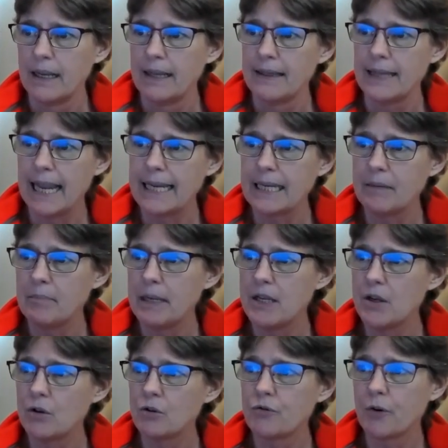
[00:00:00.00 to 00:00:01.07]
They can be
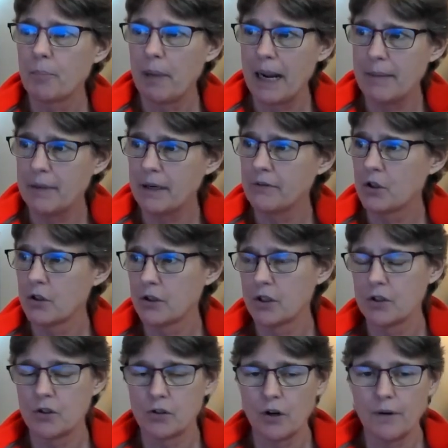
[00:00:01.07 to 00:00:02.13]
used for payment of goods
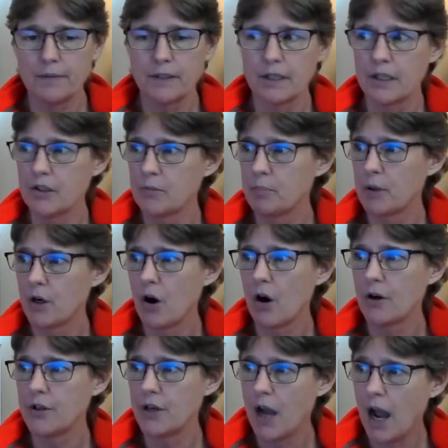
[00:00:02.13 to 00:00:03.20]
and services, but
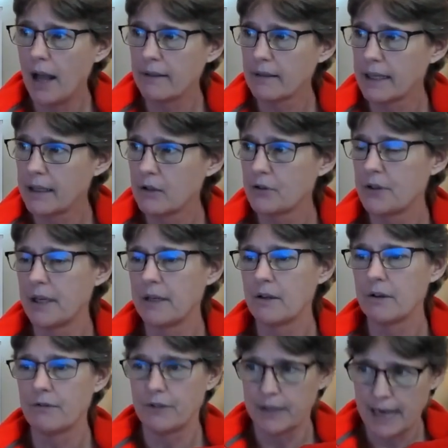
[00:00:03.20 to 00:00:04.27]
are not legal
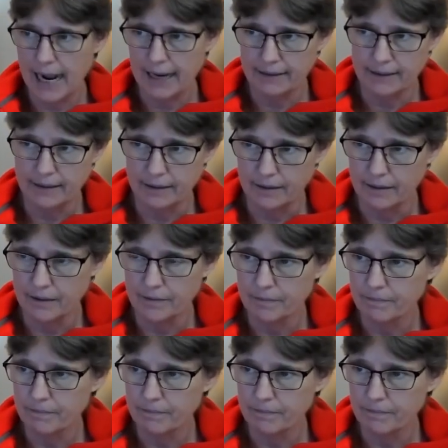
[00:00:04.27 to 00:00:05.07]
tender for taxes,